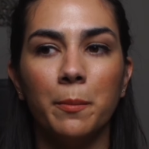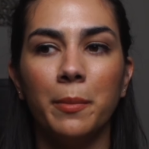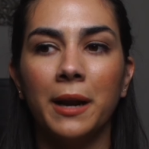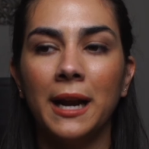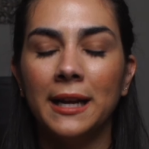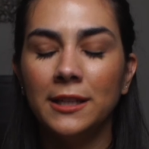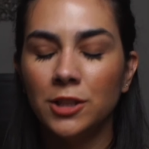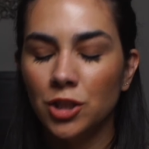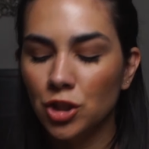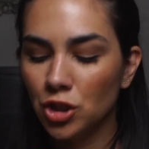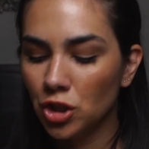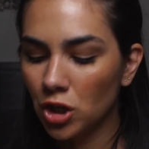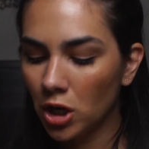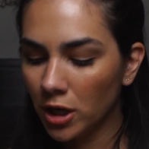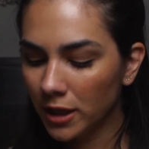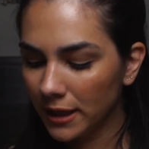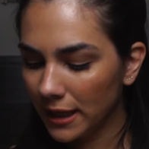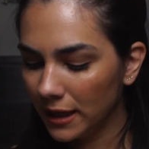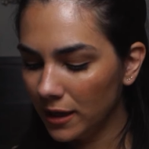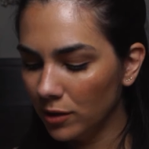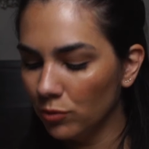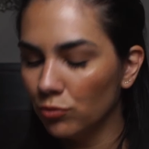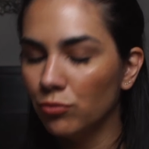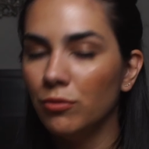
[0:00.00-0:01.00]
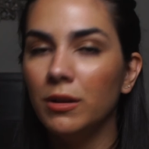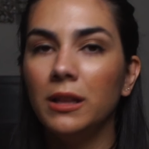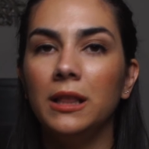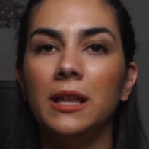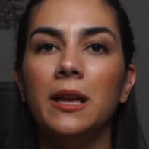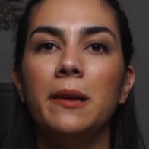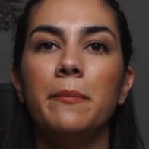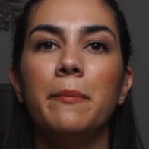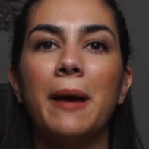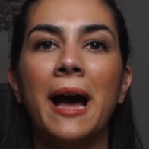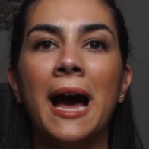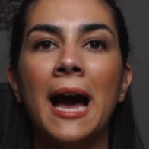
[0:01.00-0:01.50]
but I'd start getting
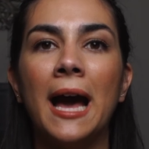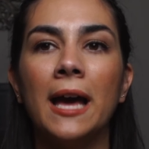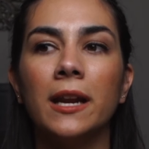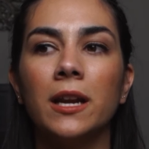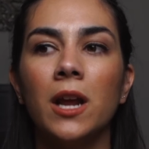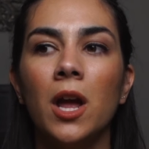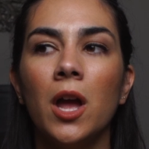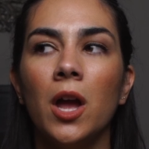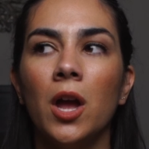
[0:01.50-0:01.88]
really bad